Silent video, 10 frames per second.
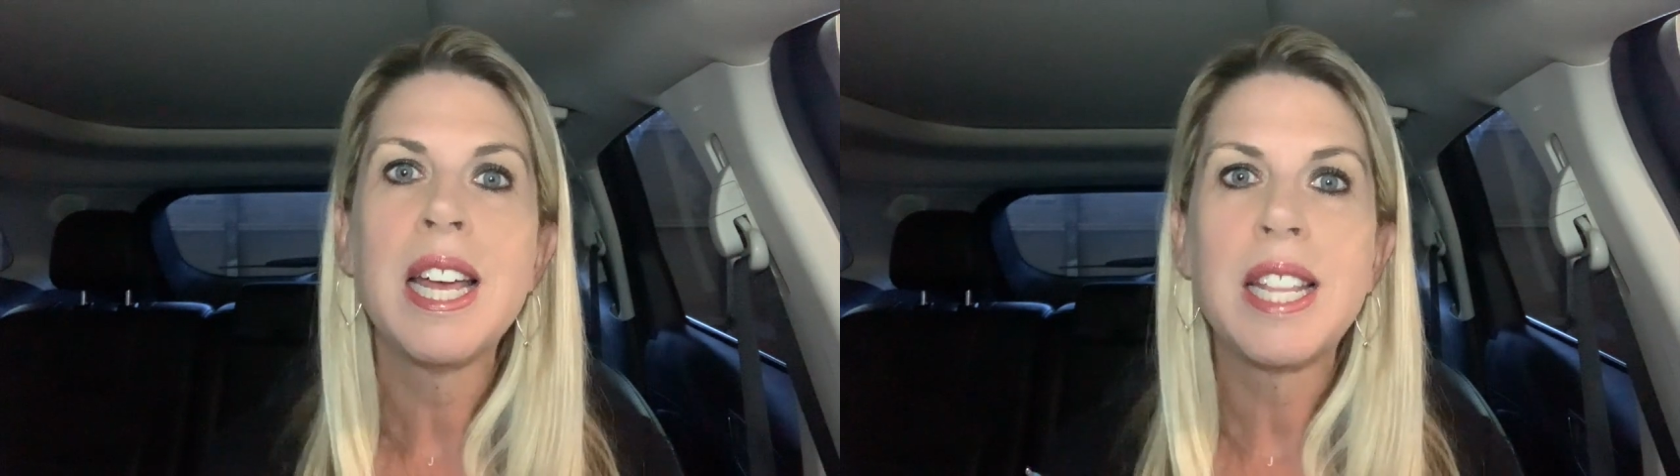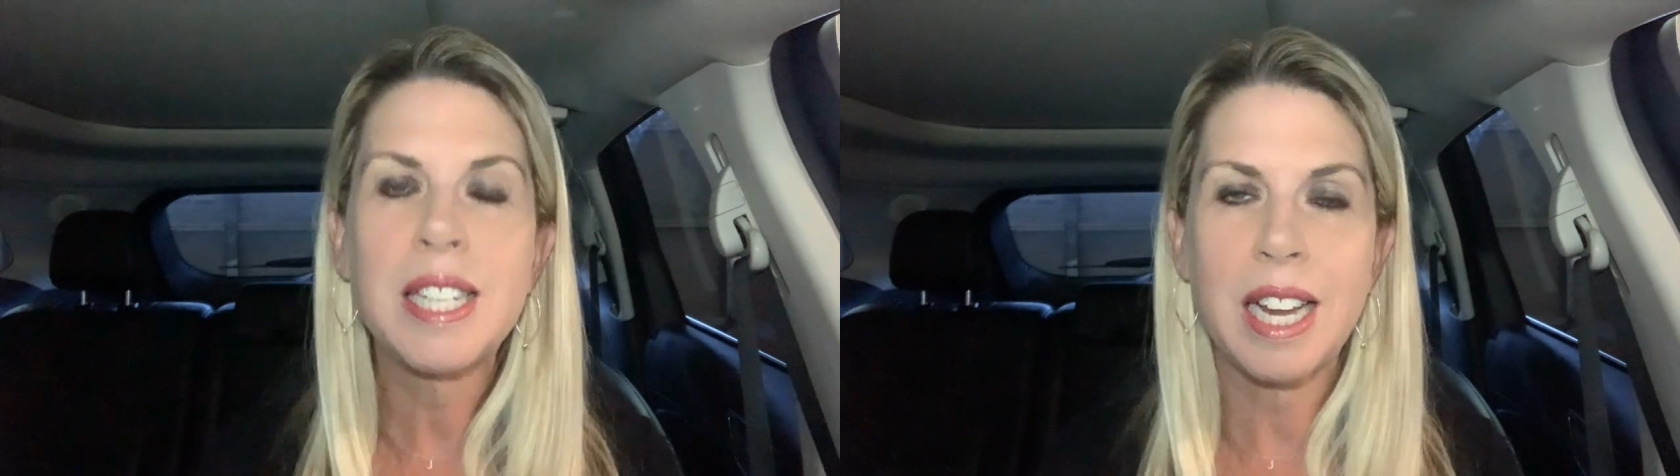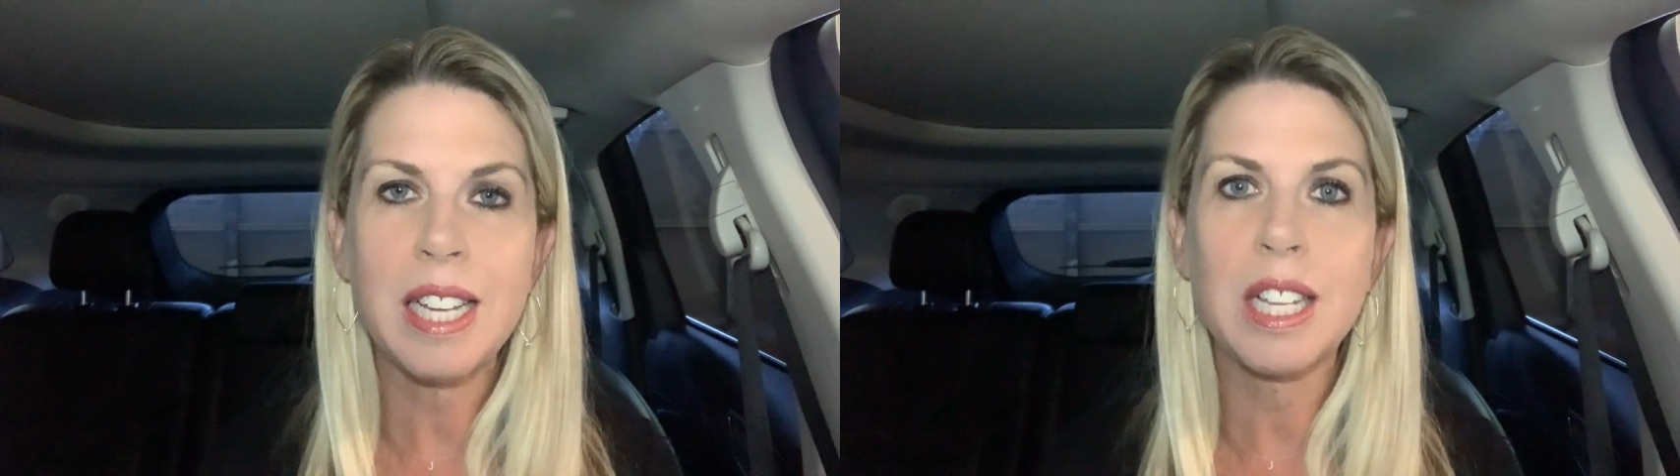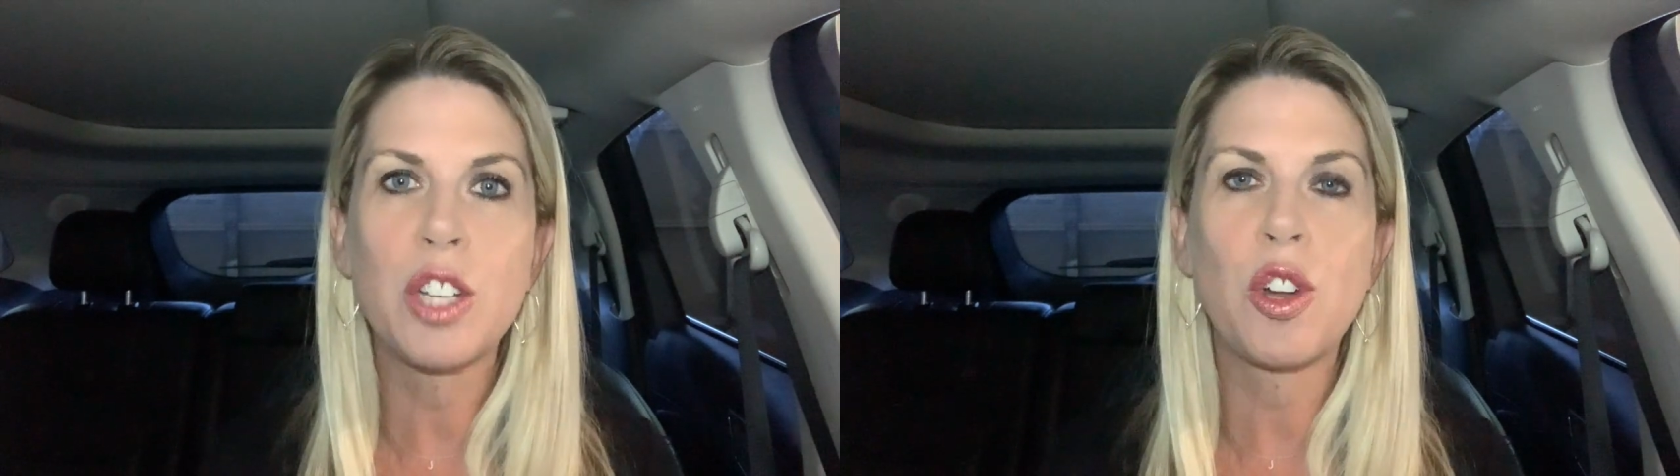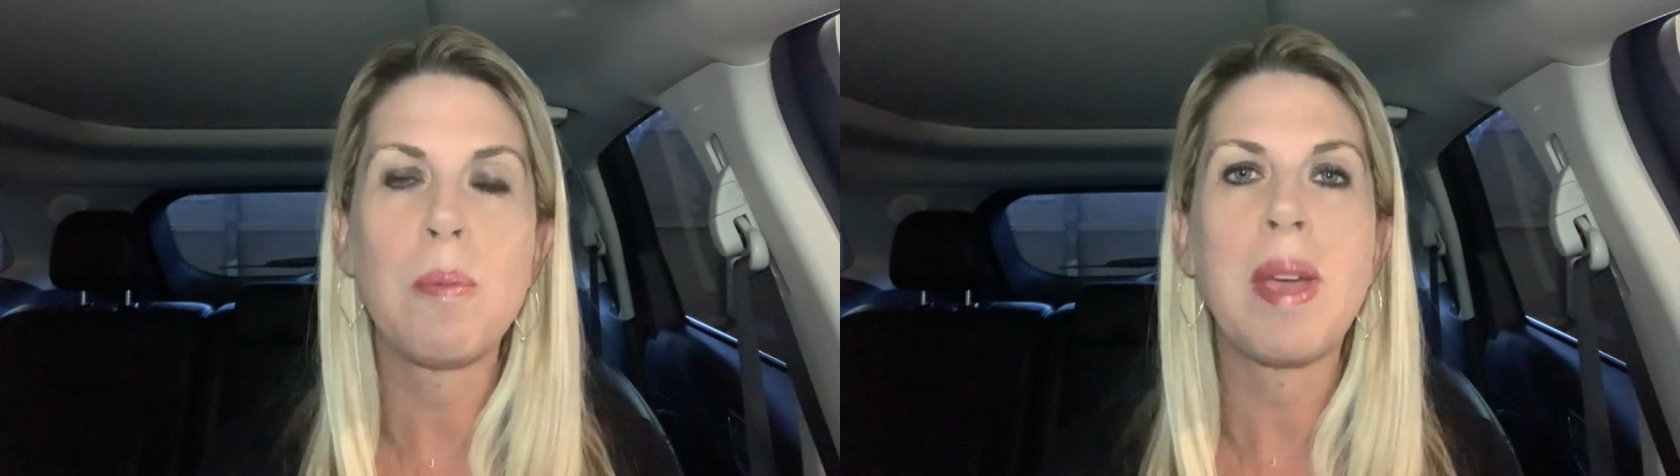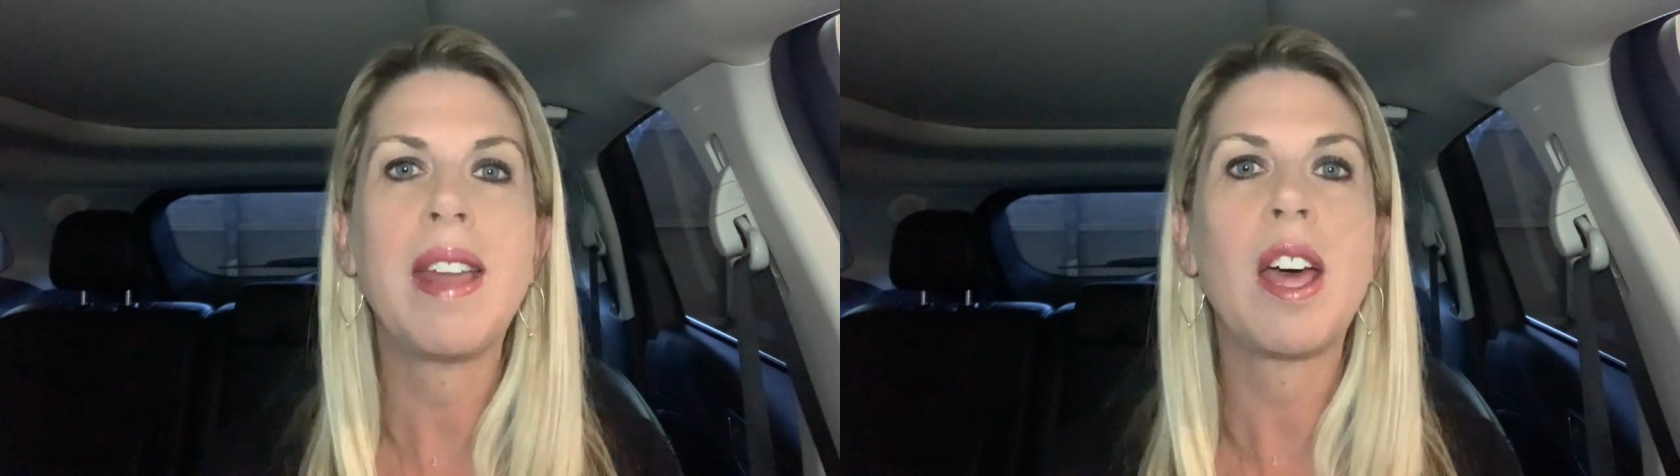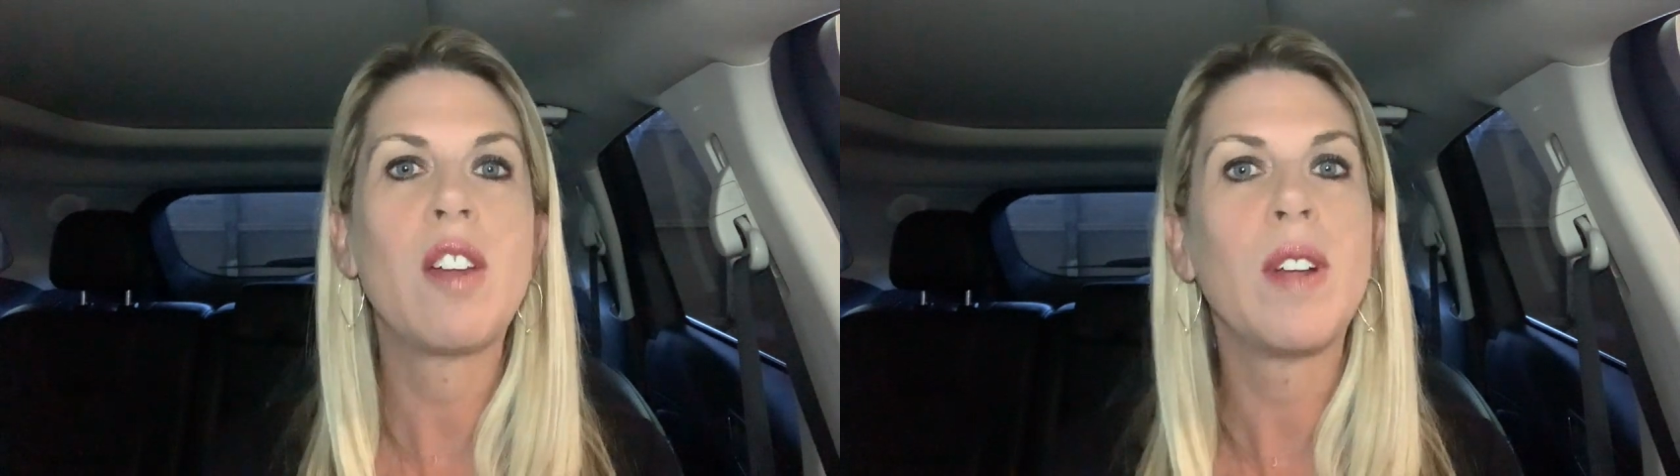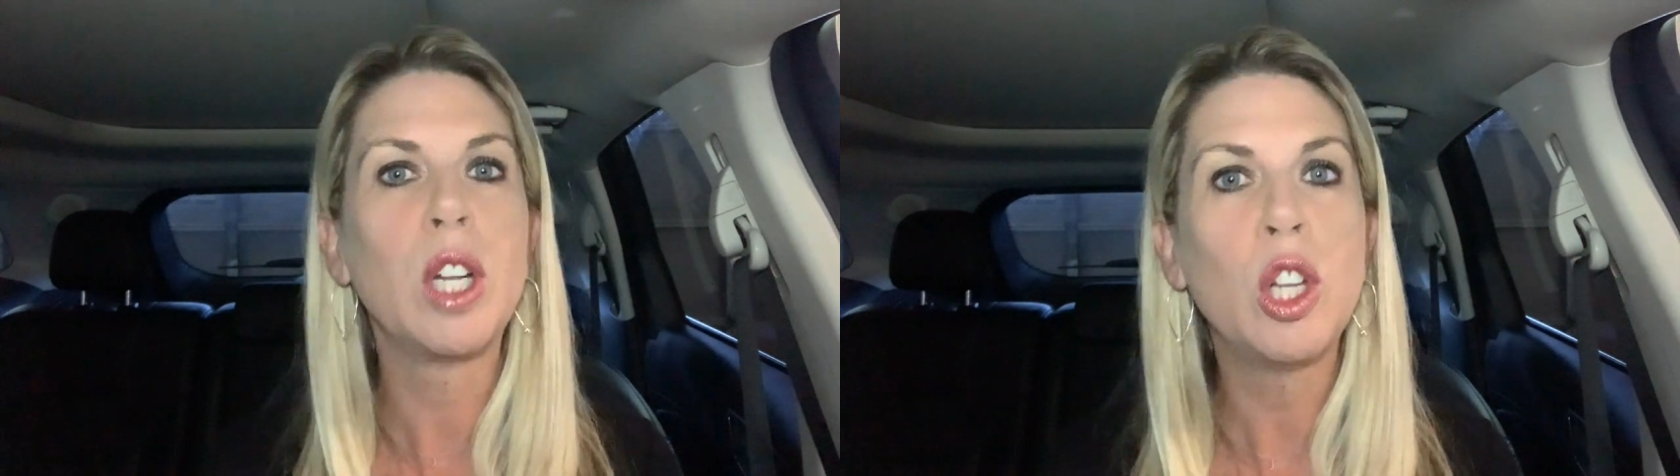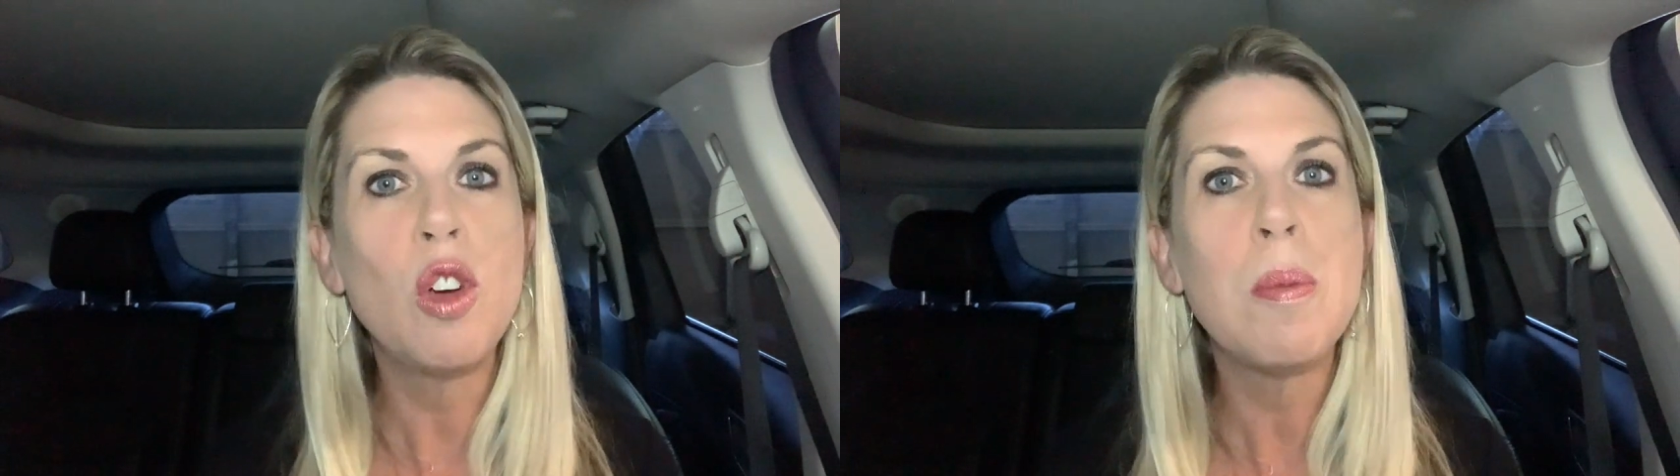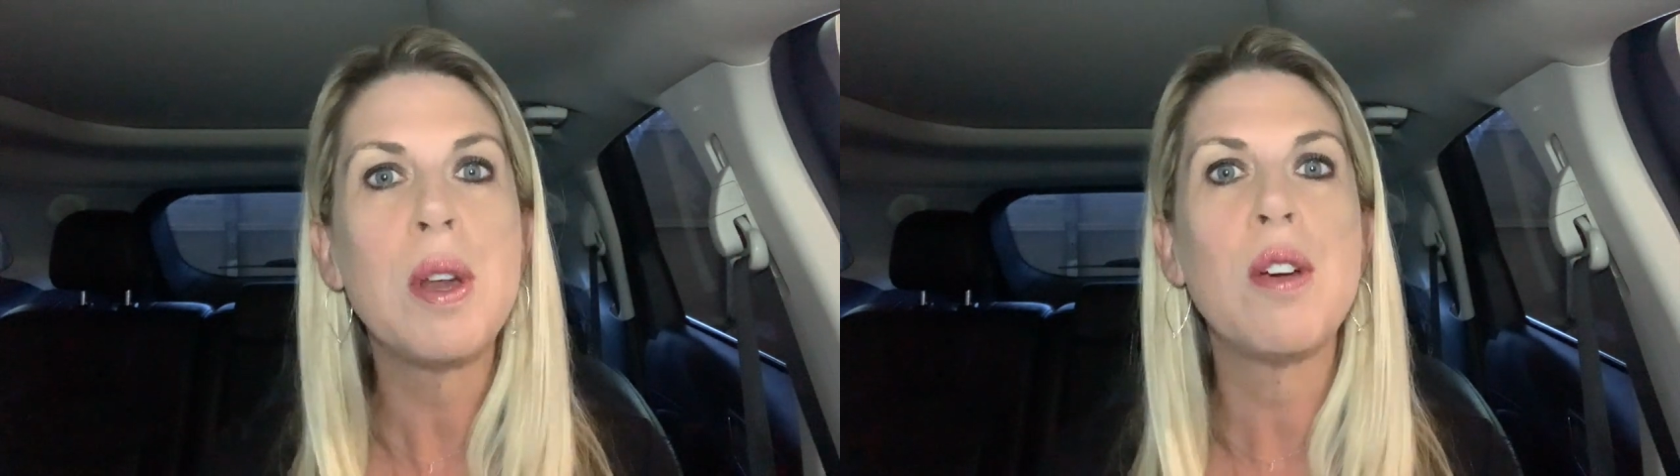the Teslas are made out of
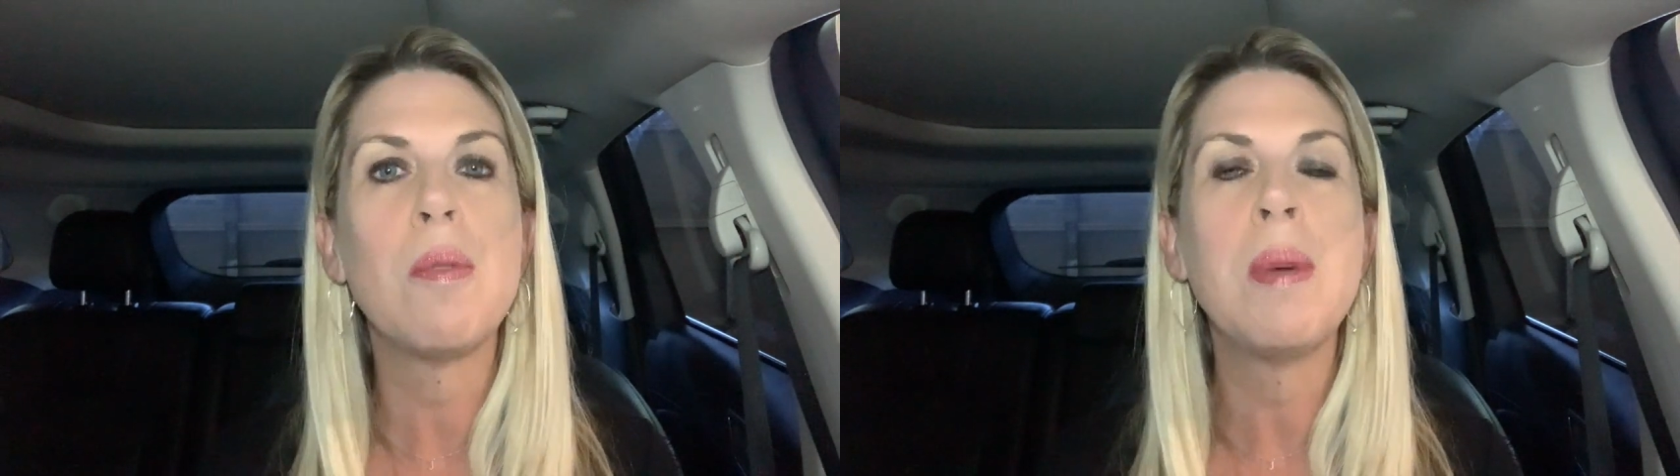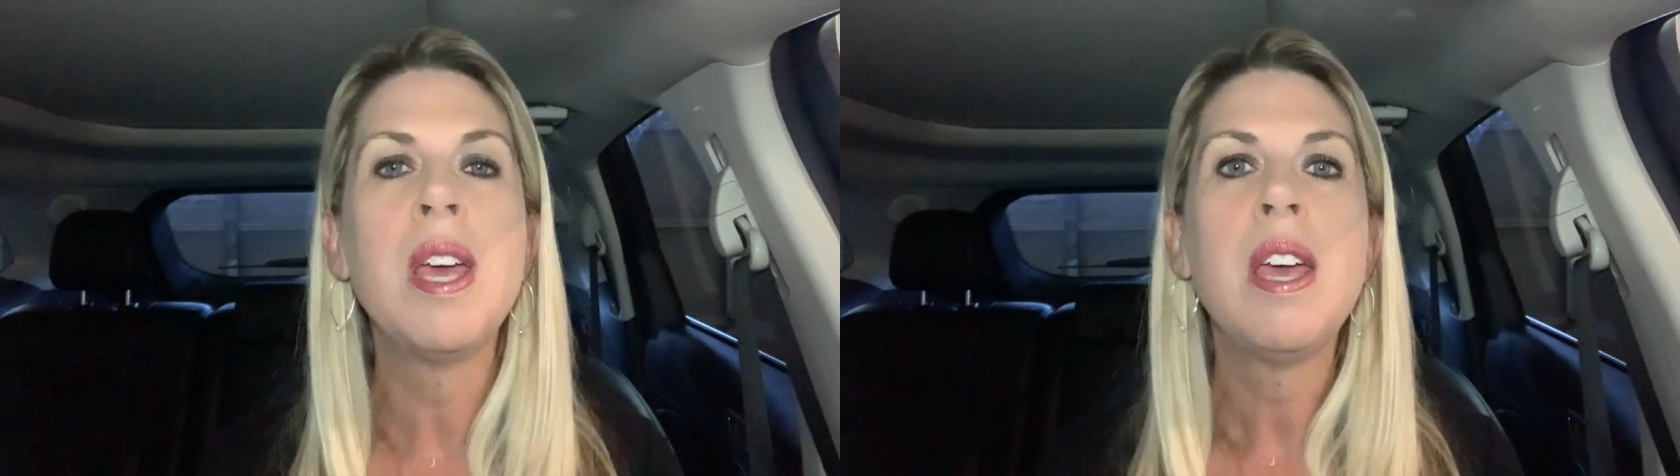aluminum,